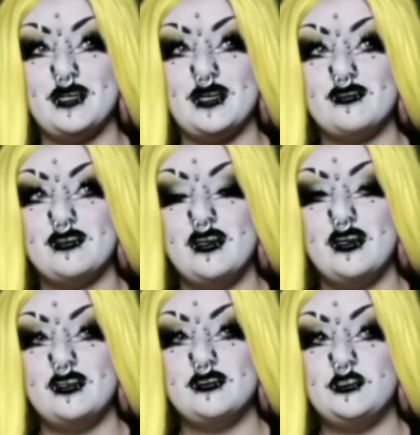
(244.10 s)
not
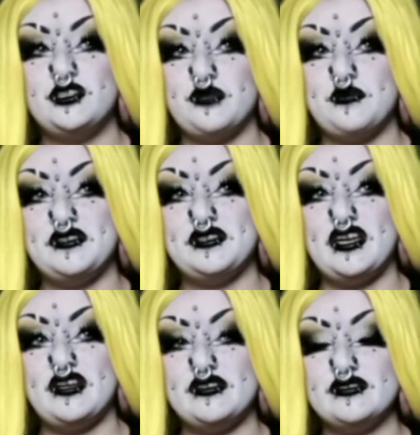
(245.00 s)
too sure about
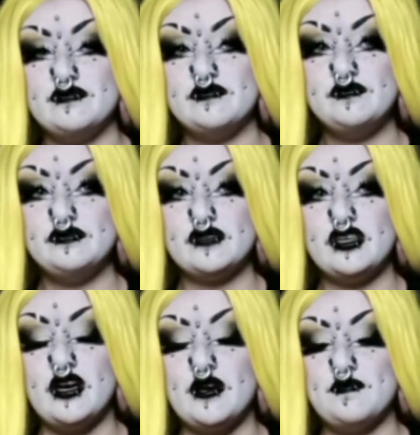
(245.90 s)
that.
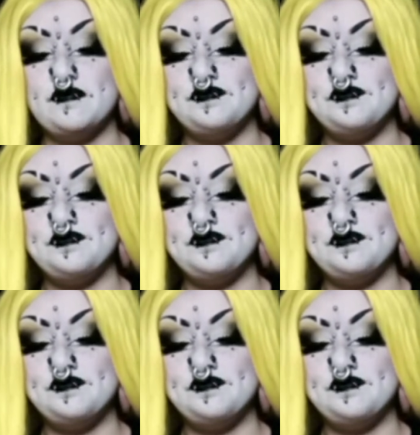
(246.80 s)
Um,